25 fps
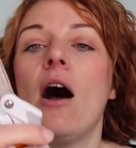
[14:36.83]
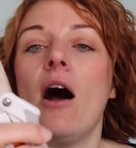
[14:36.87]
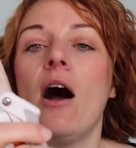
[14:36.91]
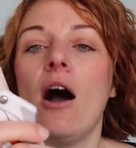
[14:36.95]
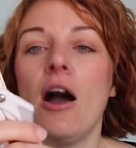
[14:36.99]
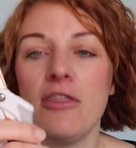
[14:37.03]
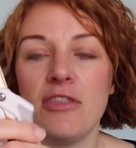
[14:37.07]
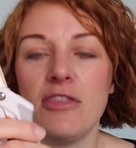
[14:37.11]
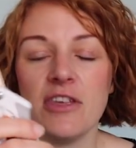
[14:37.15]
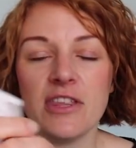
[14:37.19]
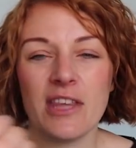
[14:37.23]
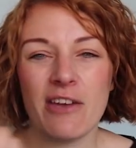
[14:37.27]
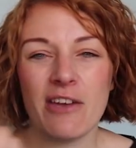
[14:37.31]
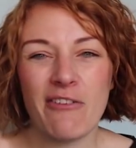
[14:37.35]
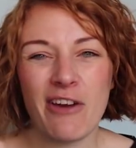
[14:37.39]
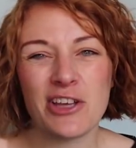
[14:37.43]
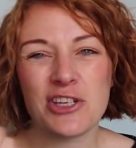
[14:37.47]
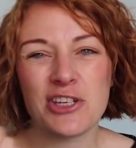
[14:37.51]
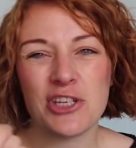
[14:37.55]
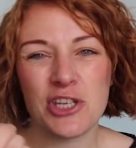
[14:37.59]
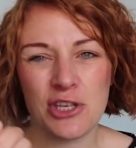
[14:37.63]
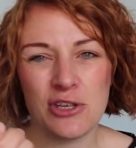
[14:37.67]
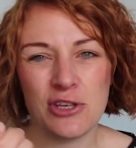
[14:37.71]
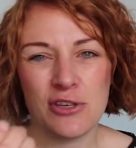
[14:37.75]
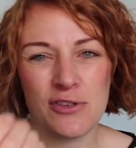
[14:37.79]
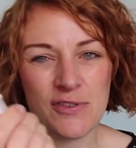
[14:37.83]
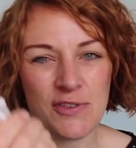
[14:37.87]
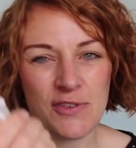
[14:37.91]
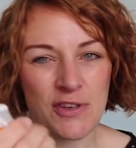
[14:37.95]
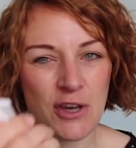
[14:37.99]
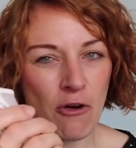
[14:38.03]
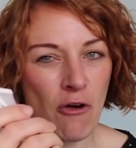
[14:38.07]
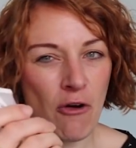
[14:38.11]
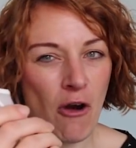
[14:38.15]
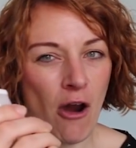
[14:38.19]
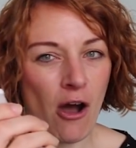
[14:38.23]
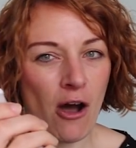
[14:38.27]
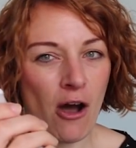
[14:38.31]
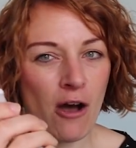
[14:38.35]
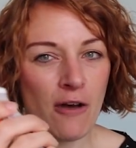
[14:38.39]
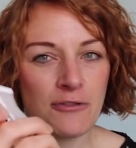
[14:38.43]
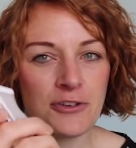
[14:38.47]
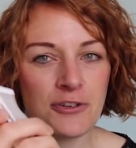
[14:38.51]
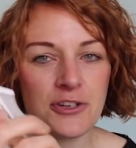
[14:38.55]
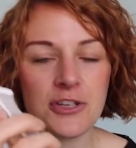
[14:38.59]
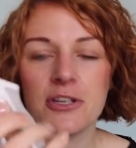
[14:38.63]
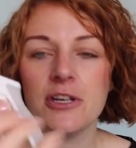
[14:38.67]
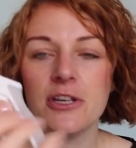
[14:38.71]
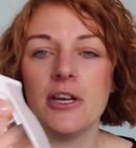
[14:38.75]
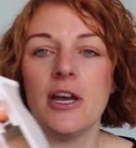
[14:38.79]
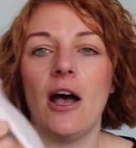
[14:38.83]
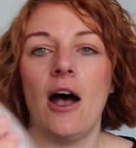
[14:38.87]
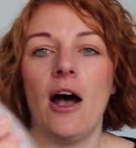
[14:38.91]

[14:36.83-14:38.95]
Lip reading: I think they're actually used for the craft.